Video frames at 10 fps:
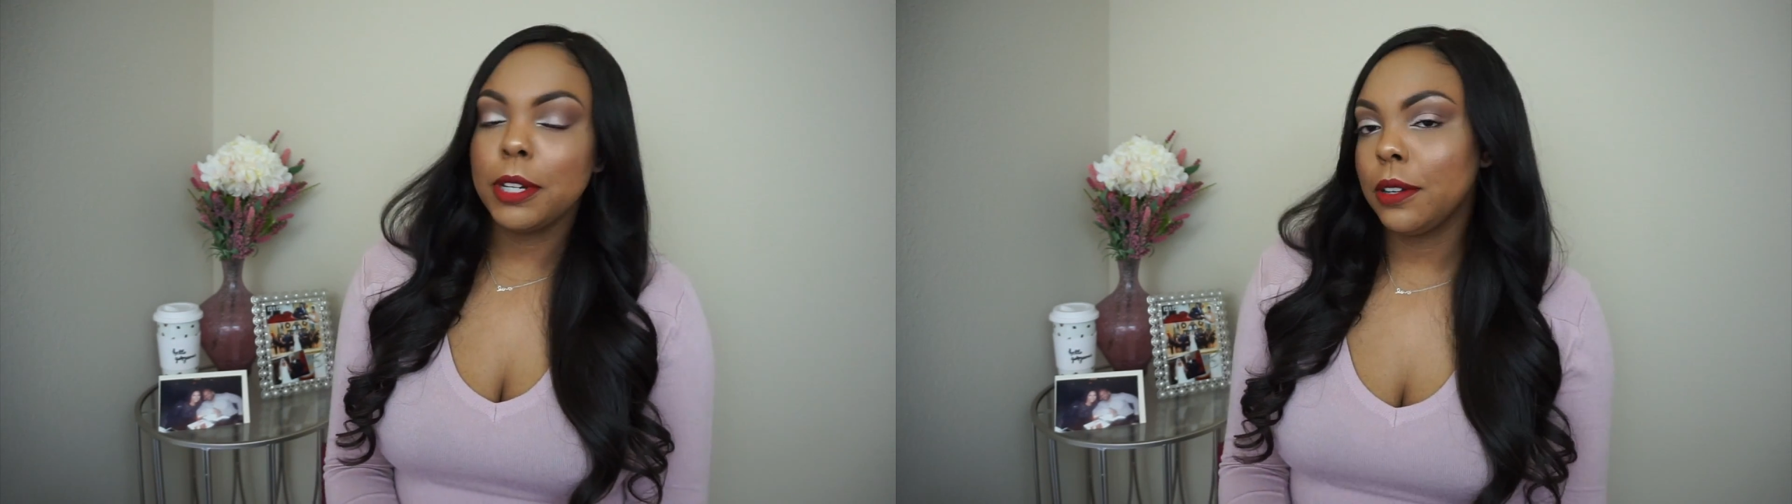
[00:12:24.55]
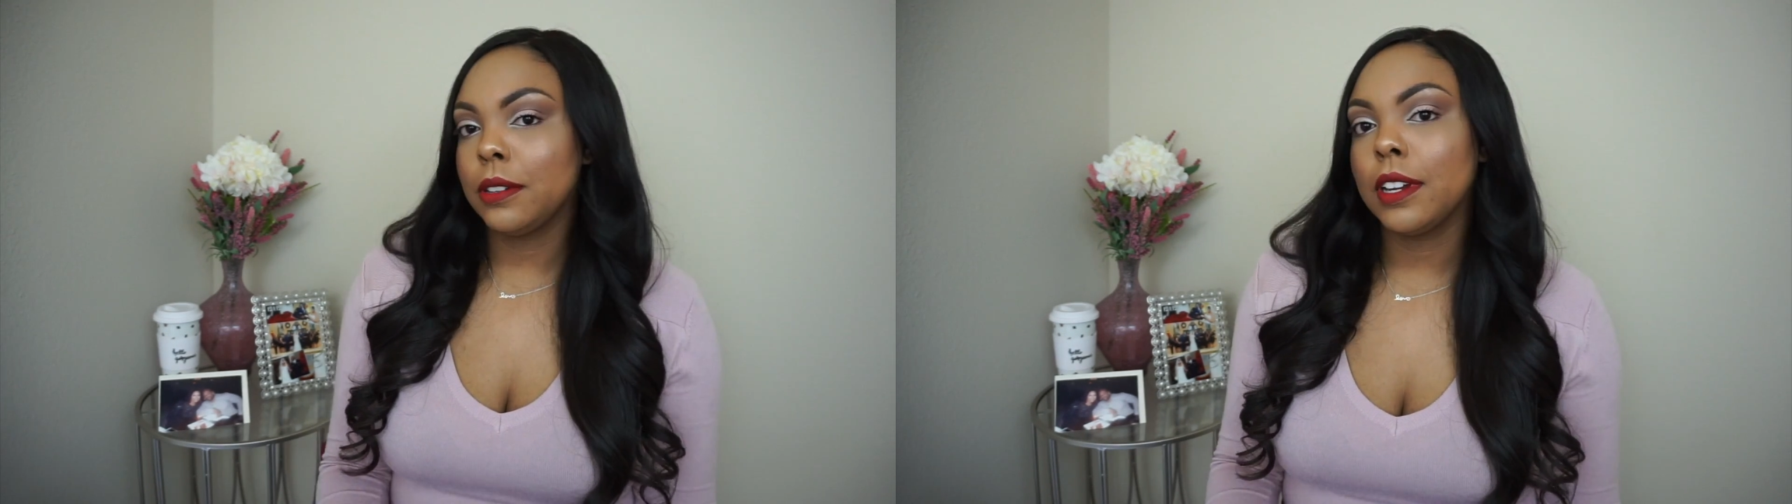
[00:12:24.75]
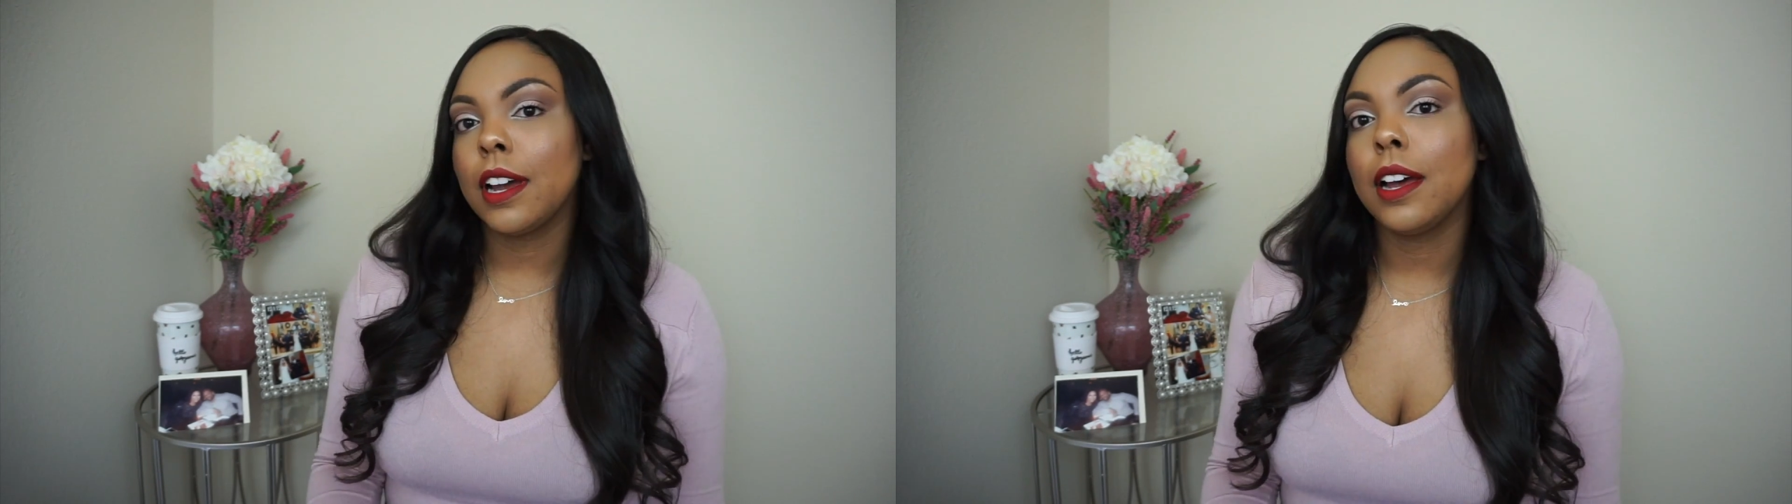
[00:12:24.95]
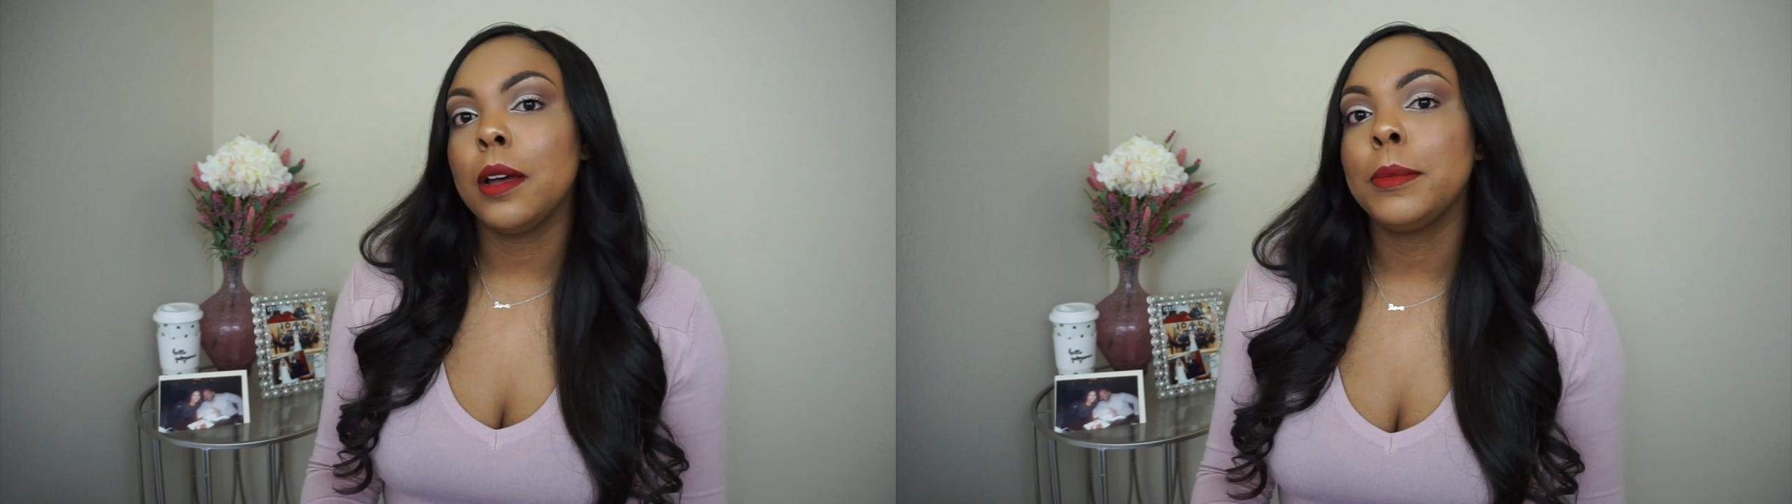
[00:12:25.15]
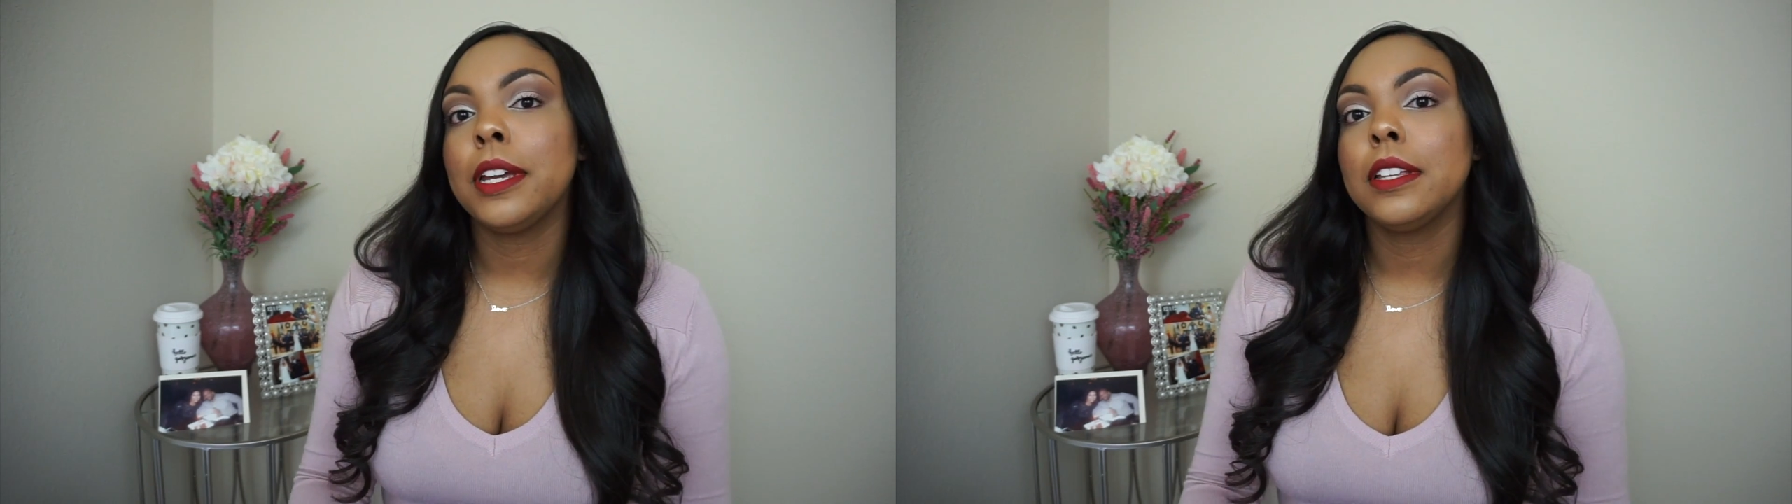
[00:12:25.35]
me know in the
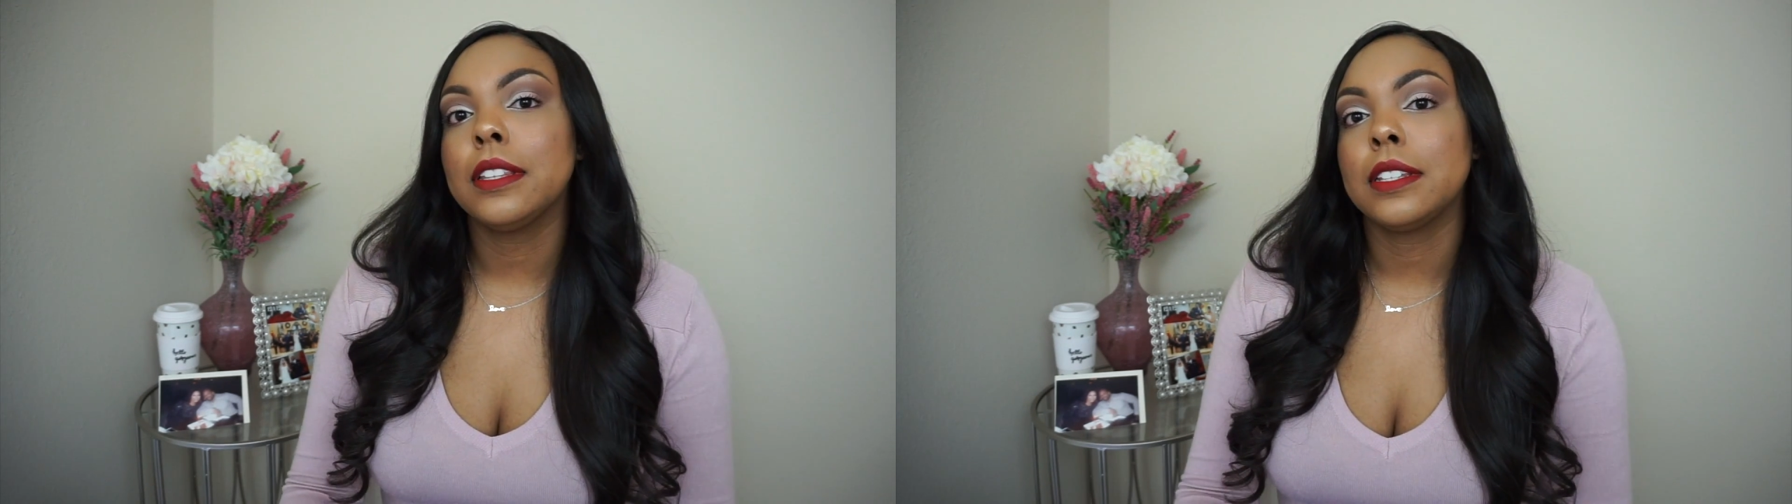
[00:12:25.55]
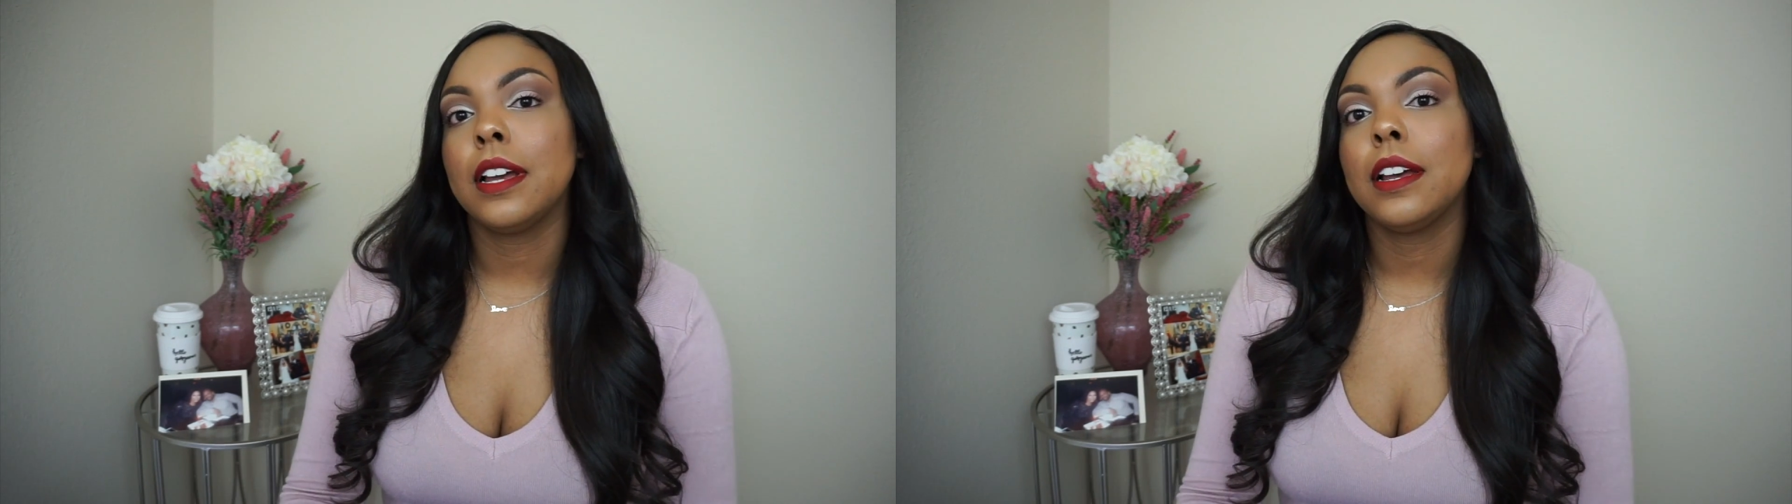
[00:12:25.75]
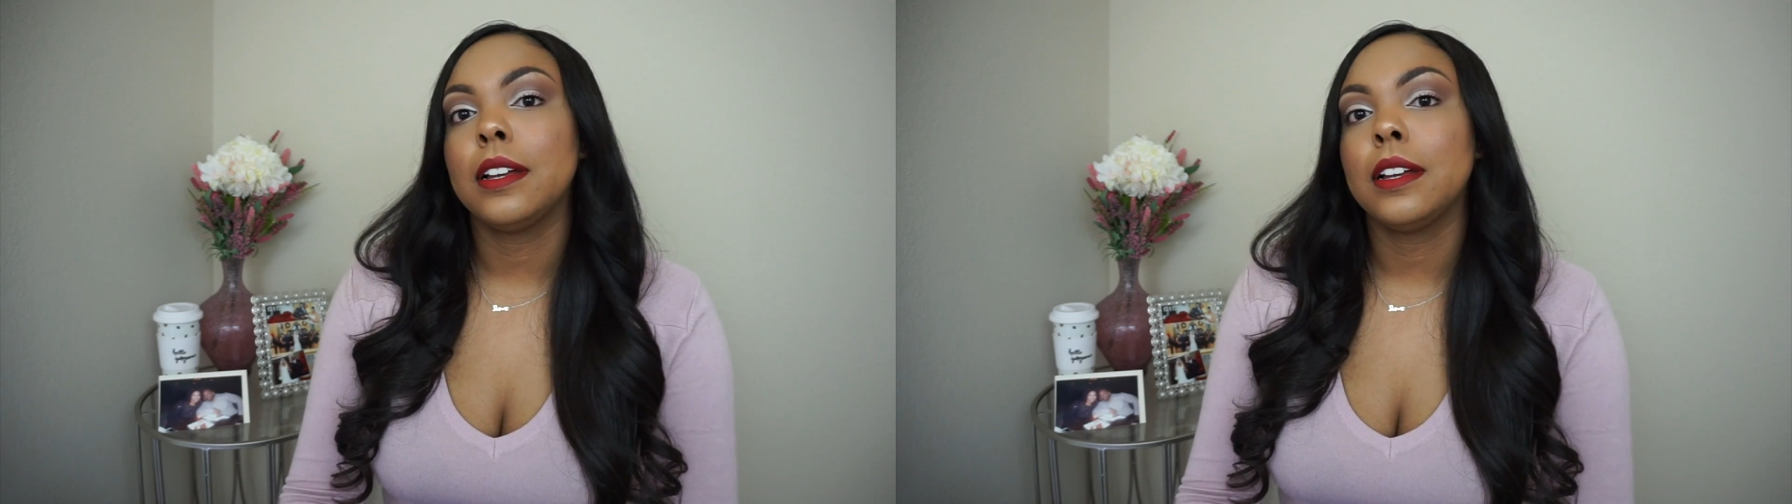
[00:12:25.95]
comments.